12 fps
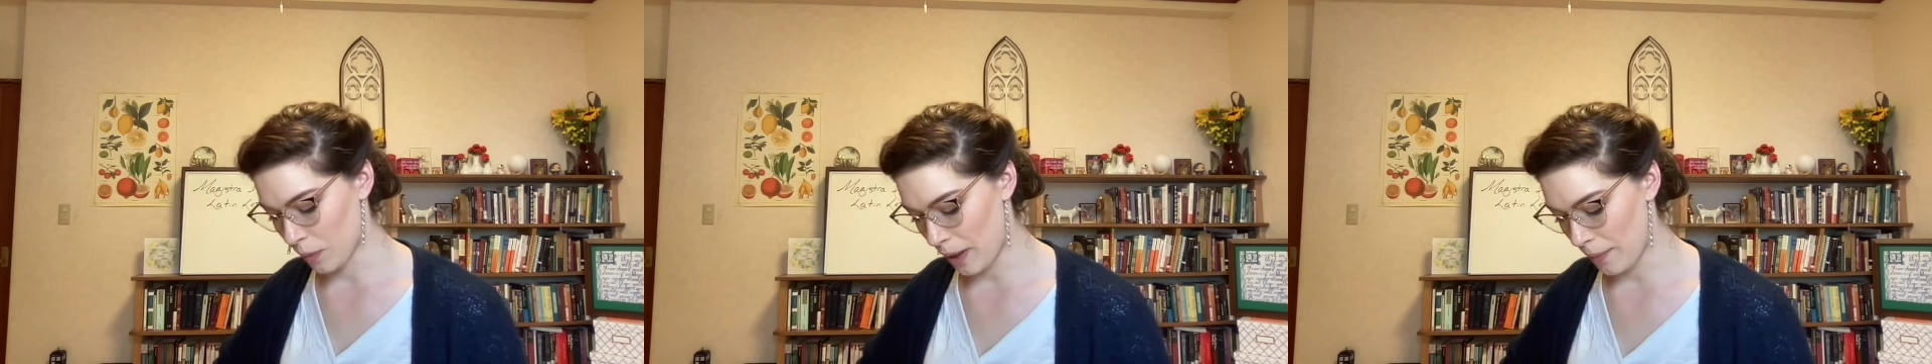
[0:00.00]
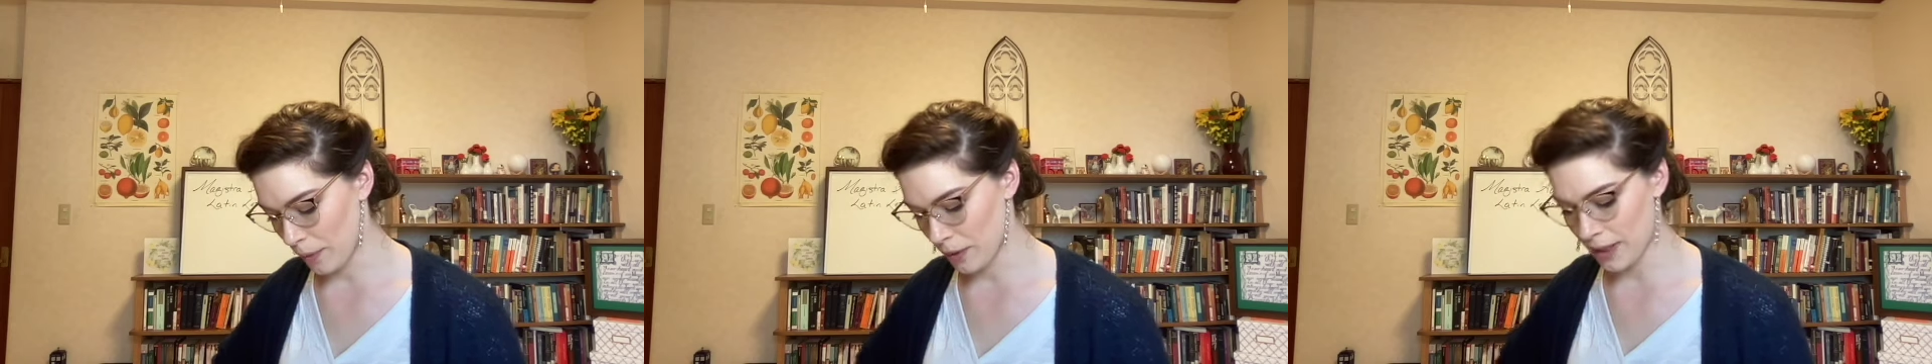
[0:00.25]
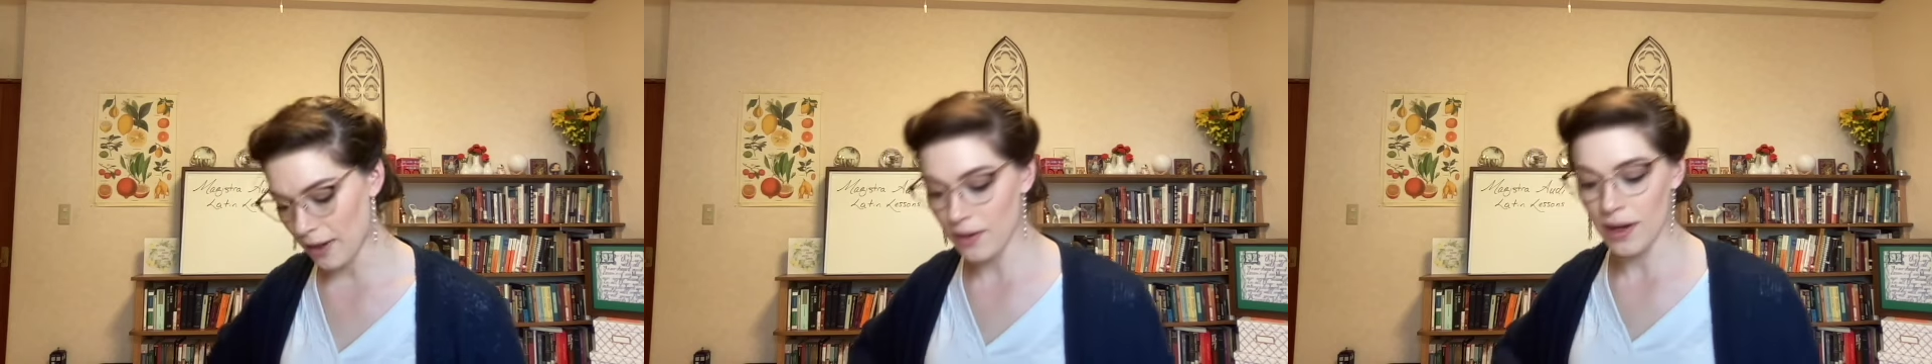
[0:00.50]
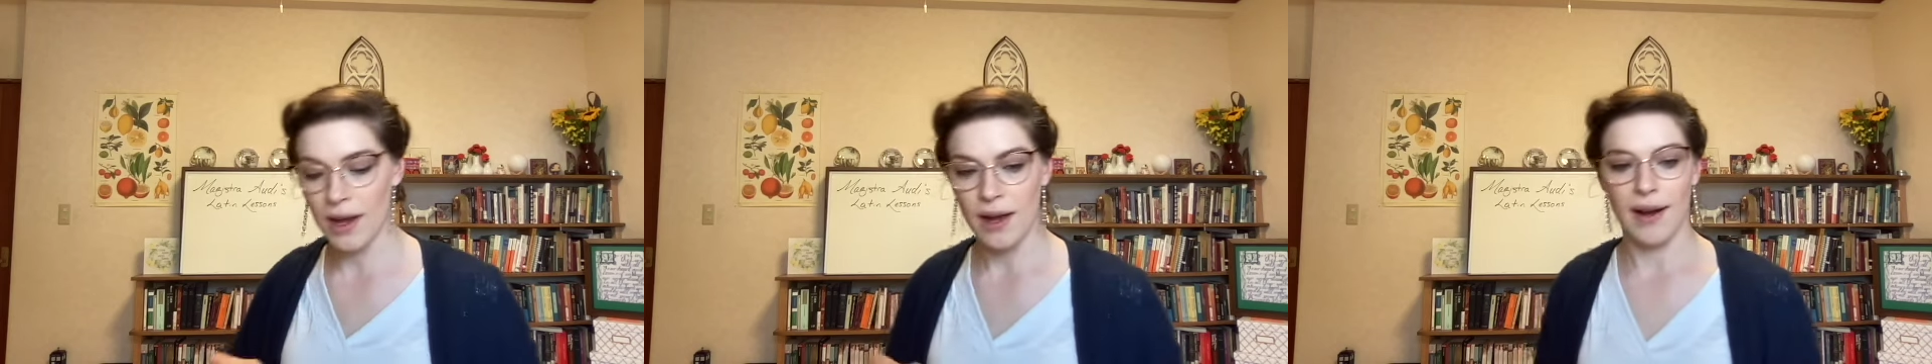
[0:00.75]
whiteboards out.
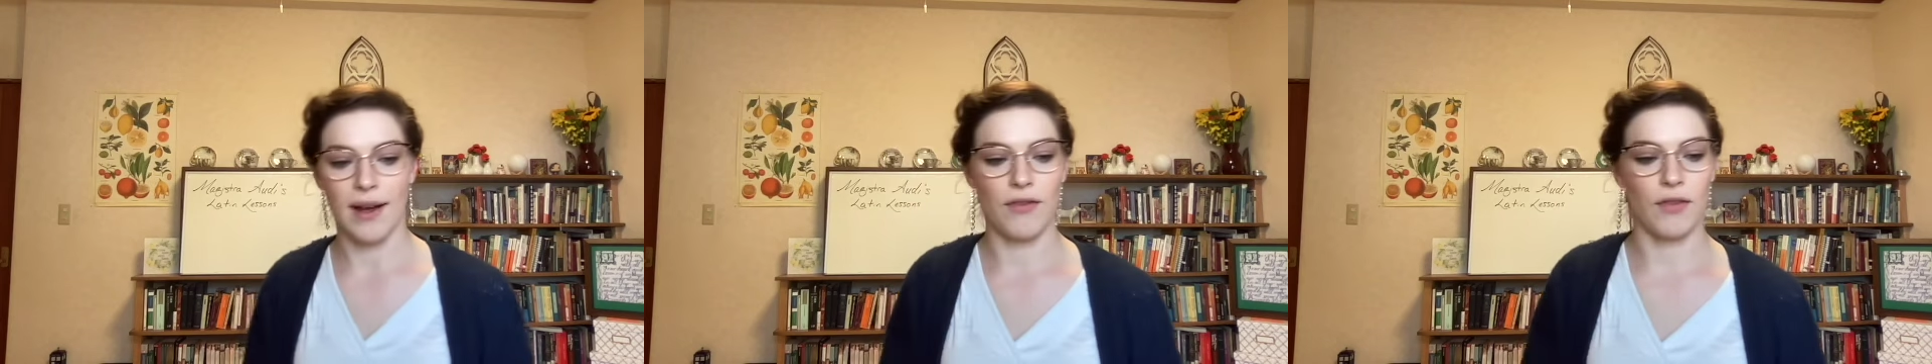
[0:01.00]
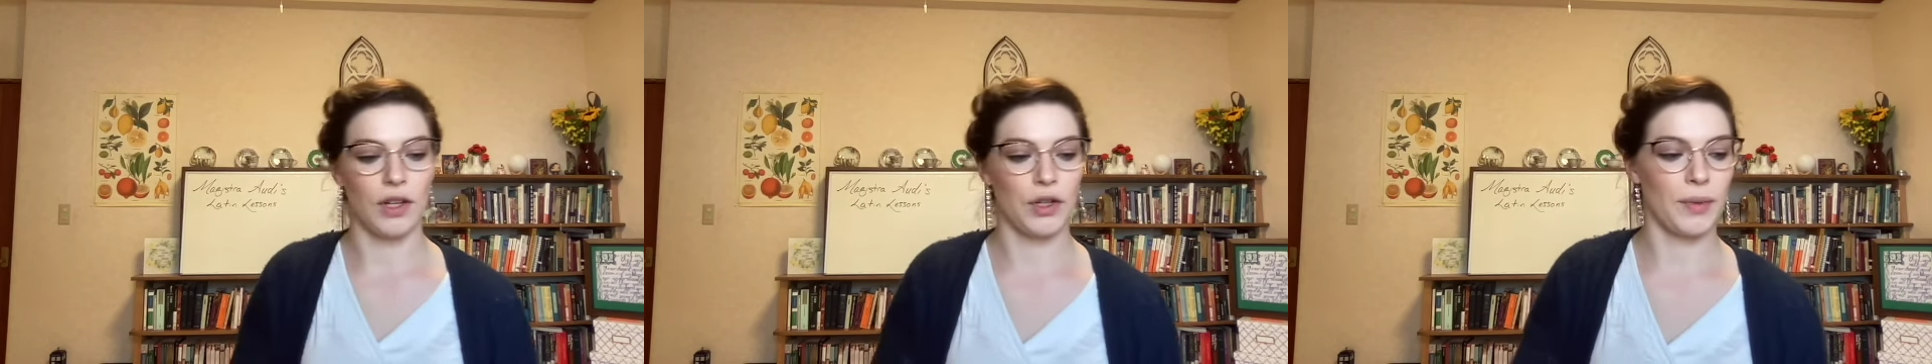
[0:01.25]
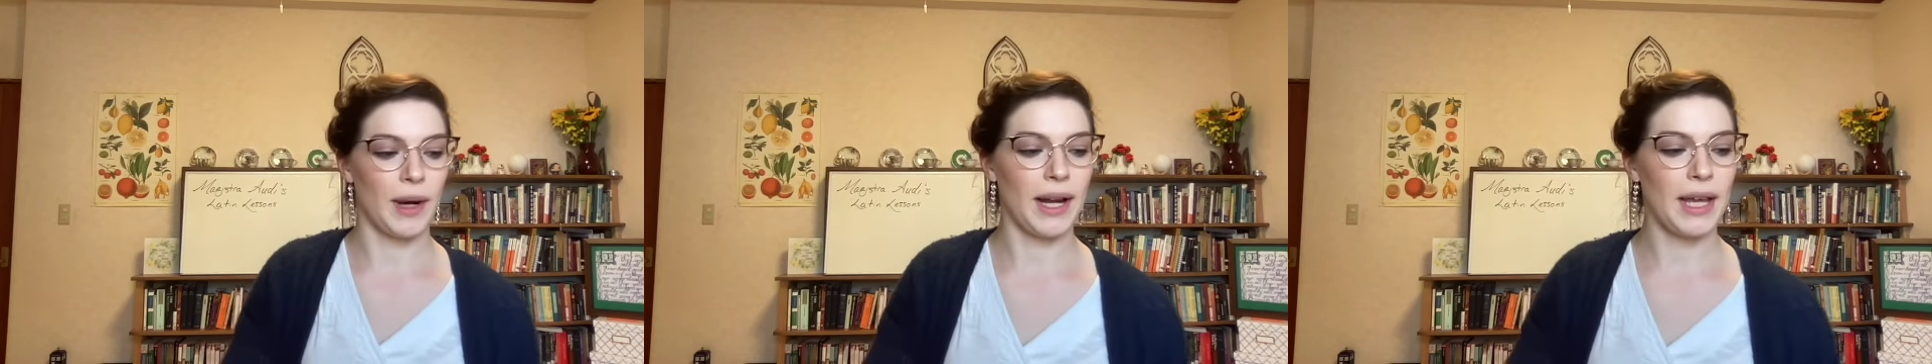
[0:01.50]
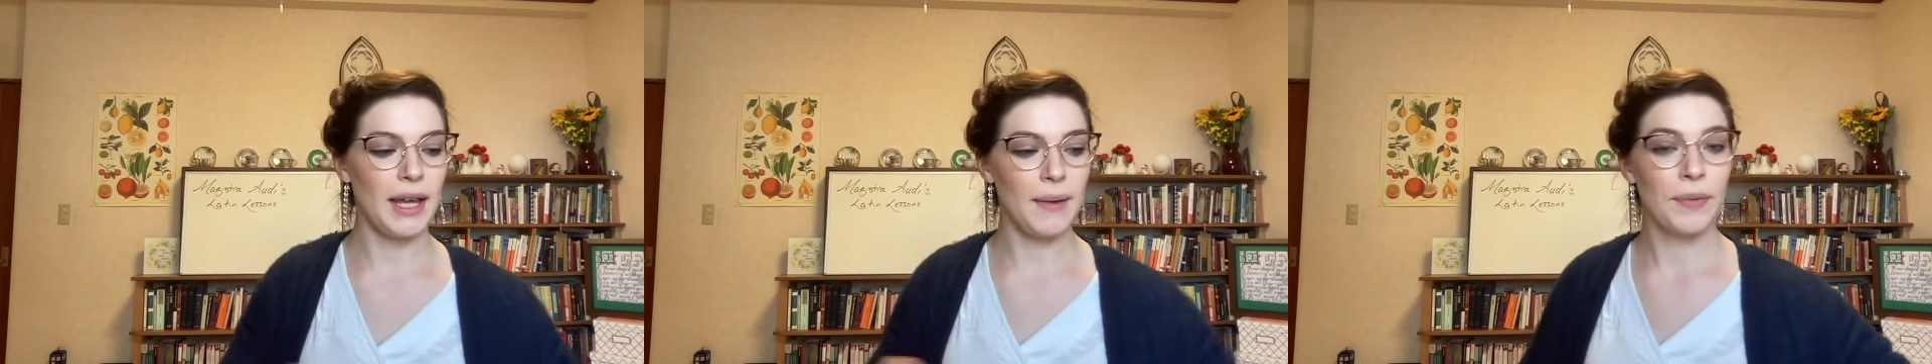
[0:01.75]
I finished
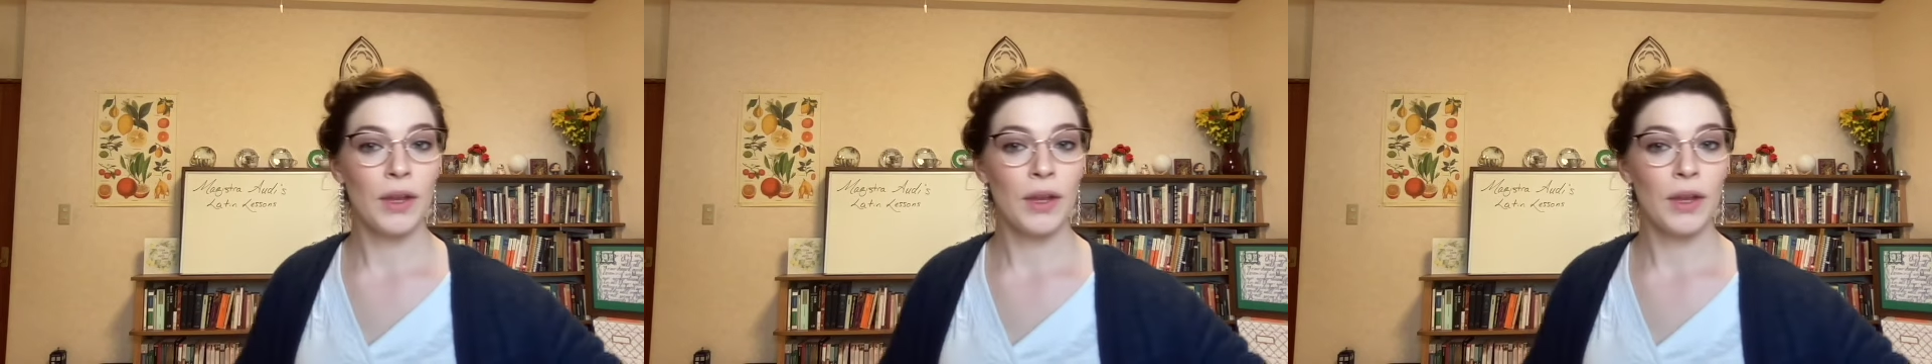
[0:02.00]
writing it.